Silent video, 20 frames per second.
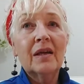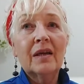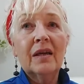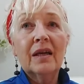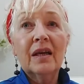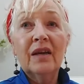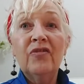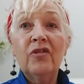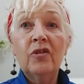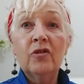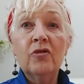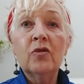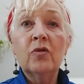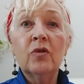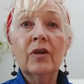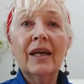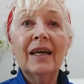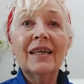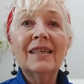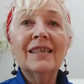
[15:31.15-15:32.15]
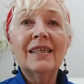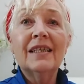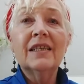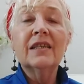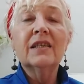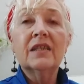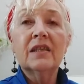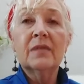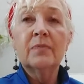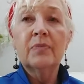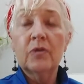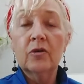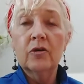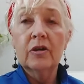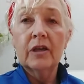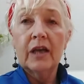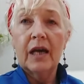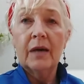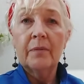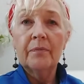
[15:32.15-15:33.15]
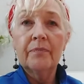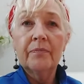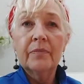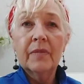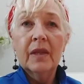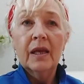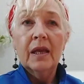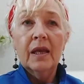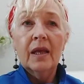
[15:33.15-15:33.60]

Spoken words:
If you don't adhere to the program,